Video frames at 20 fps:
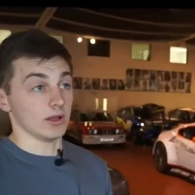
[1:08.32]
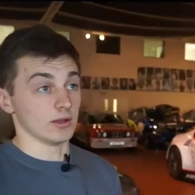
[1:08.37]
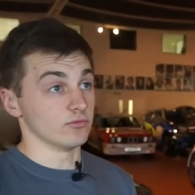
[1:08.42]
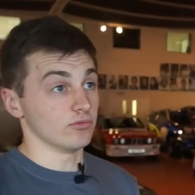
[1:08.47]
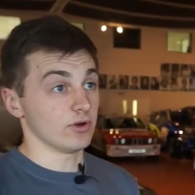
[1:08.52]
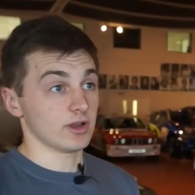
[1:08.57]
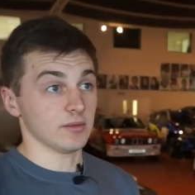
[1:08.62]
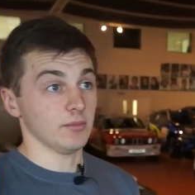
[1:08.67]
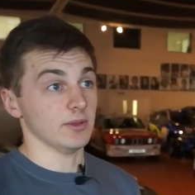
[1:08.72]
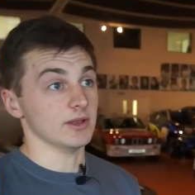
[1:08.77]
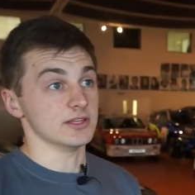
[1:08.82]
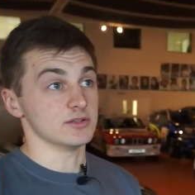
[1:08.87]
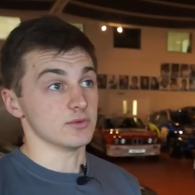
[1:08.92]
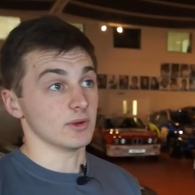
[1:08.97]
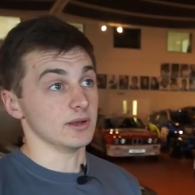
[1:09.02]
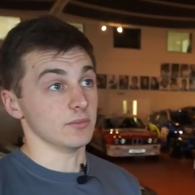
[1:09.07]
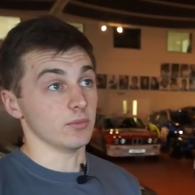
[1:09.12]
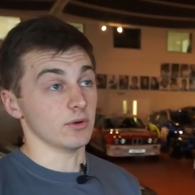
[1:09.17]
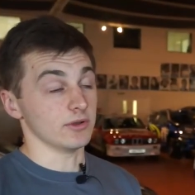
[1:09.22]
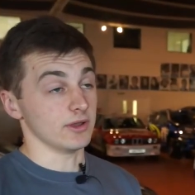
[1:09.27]
Recommended to
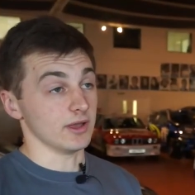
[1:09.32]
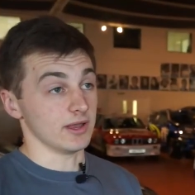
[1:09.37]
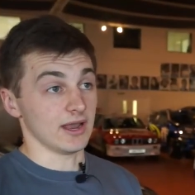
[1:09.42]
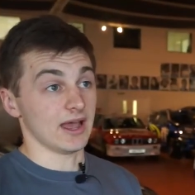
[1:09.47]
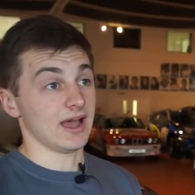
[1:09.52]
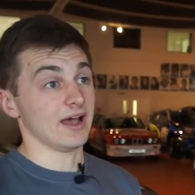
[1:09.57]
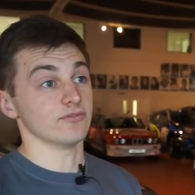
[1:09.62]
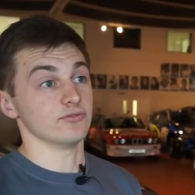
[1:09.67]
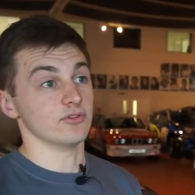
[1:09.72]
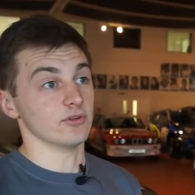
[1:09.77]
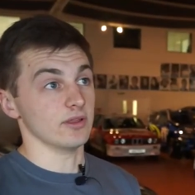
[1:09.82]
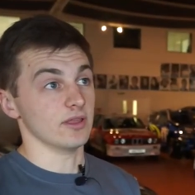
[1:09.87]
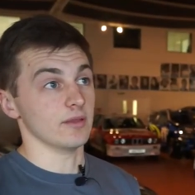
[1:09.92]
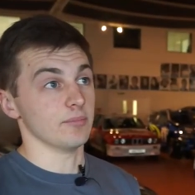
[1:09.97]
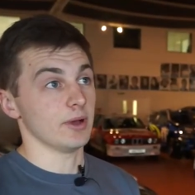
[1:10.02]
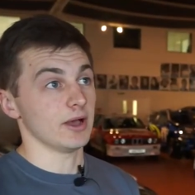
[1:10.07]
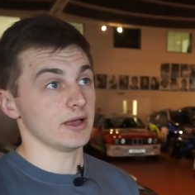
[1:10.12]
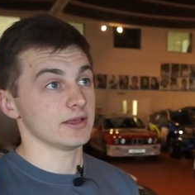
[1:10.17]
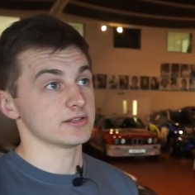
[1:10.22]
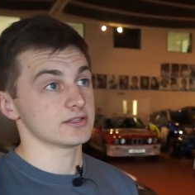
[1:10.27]
anybody, and I have done in the
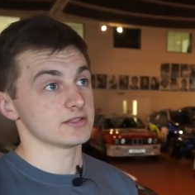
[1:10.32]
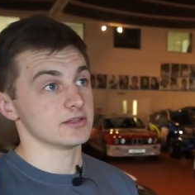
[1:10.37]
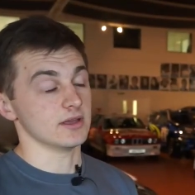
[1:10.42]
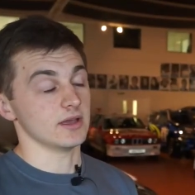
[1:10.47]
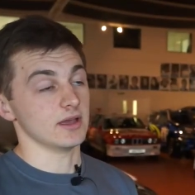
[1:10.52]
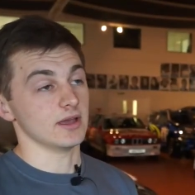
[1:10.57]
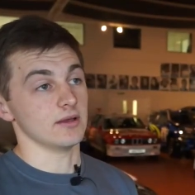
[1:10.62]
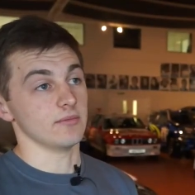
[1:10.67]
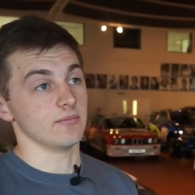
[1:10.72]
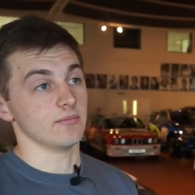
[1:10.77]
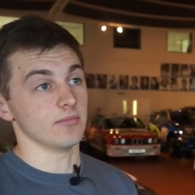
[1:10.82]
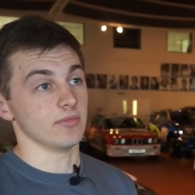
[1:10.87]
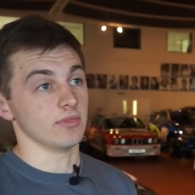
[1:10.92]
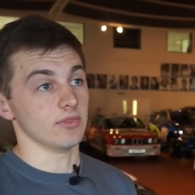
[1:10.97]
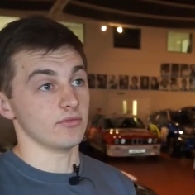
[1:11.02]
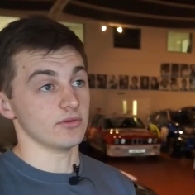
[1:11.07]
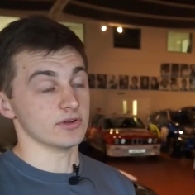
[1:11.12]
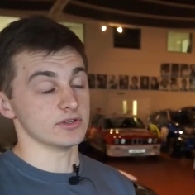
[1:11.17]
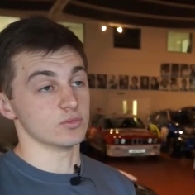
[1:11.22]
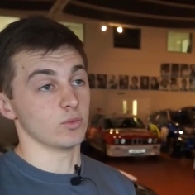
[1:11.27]
past.
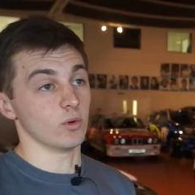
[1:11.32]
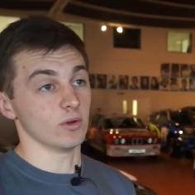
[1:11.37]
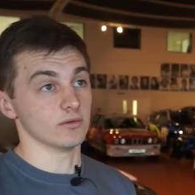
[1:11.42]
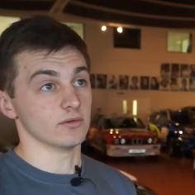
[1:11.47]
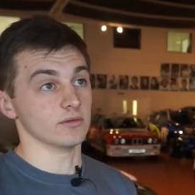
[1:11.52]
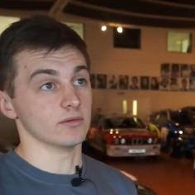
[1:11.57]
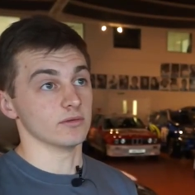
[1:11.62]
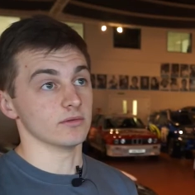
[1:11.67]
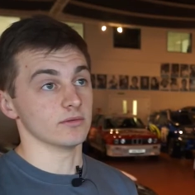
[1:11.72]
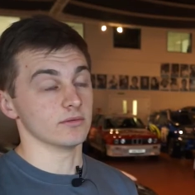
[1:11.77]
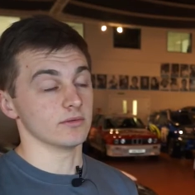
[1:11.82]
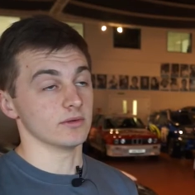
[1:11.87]
There is one